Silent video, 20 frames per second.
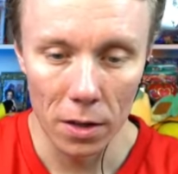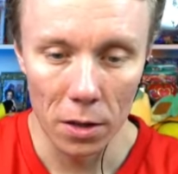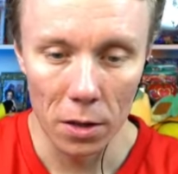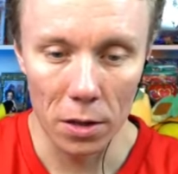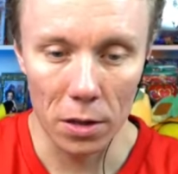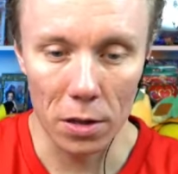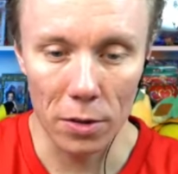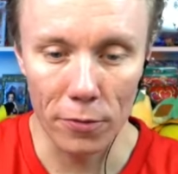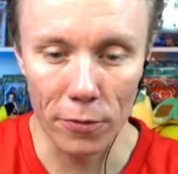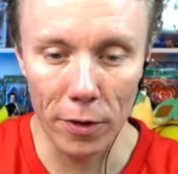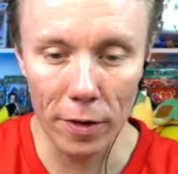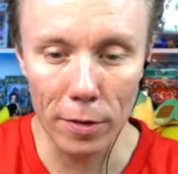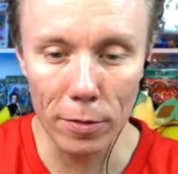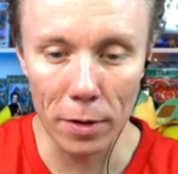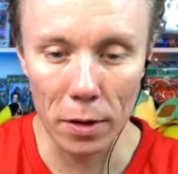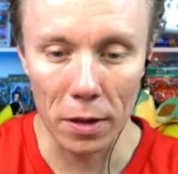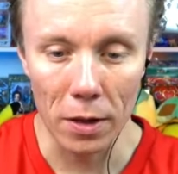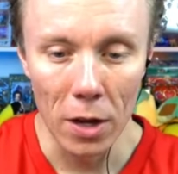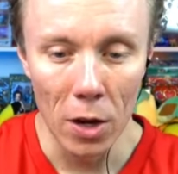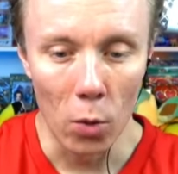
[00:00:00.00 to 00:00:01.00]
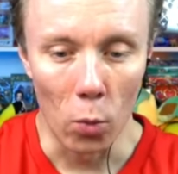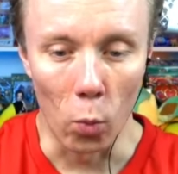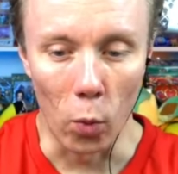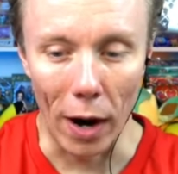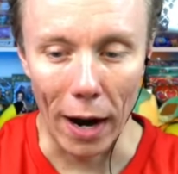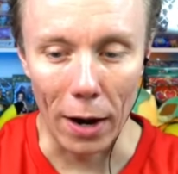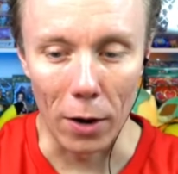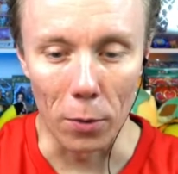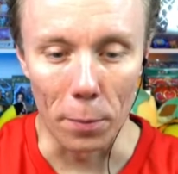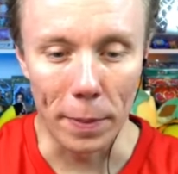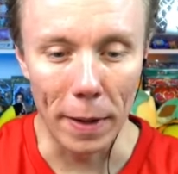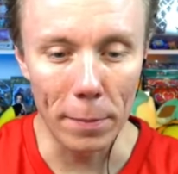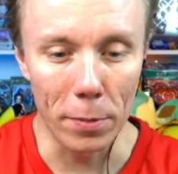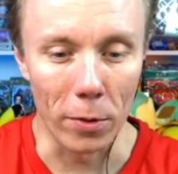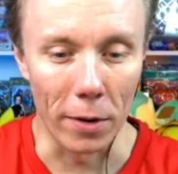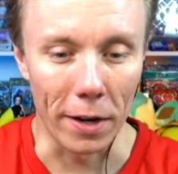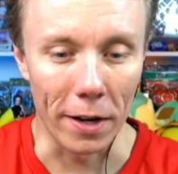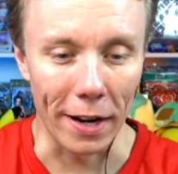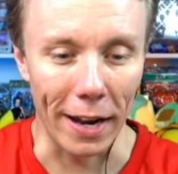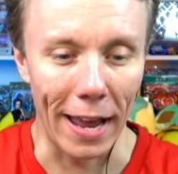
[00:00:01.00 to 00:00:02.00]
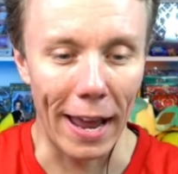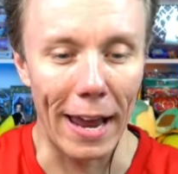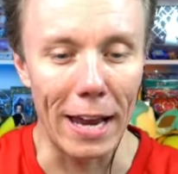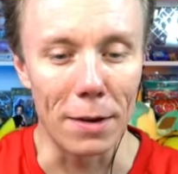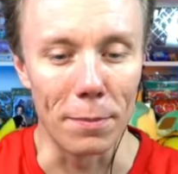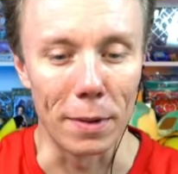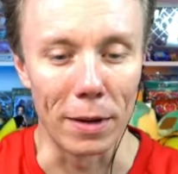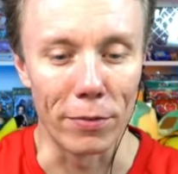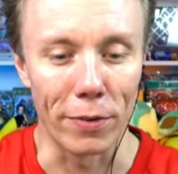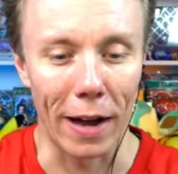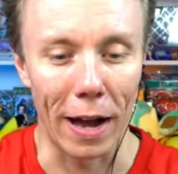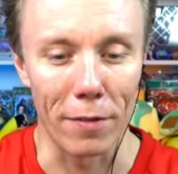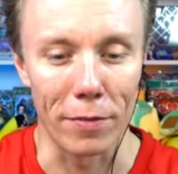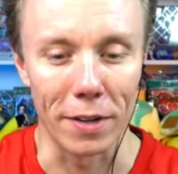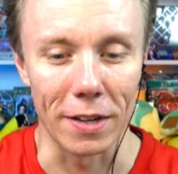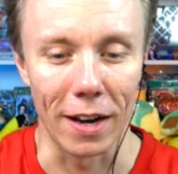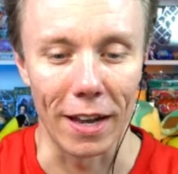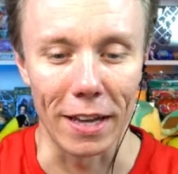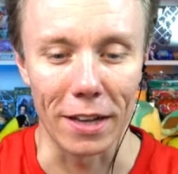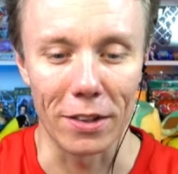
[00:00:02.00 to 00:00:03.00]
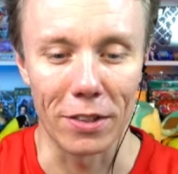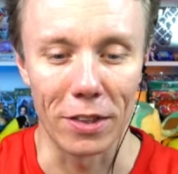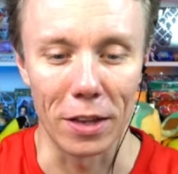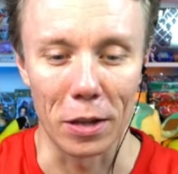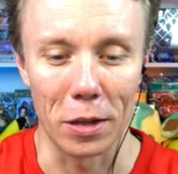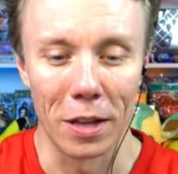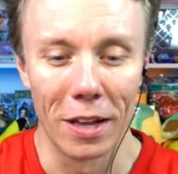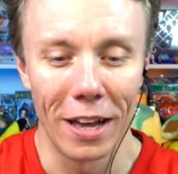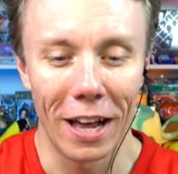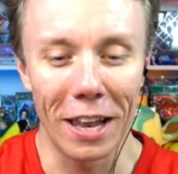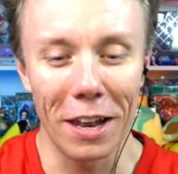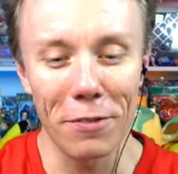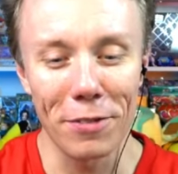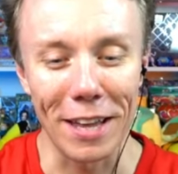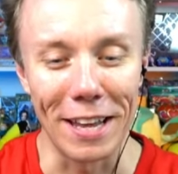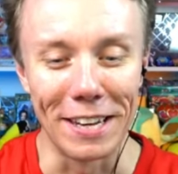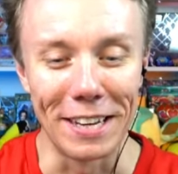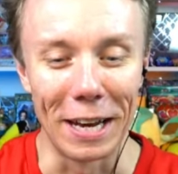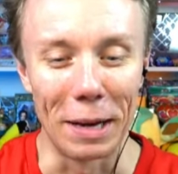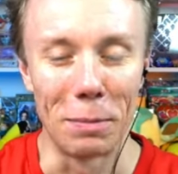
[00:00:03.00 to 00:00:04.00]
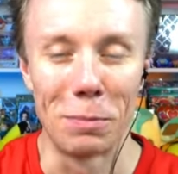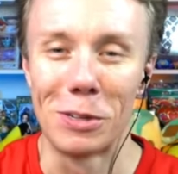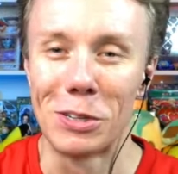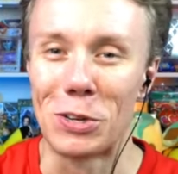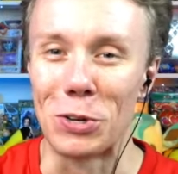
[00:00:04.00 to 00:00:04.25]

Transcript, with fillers: So it's a very rest. Wow, people are going to hate me for having like this. I love that name.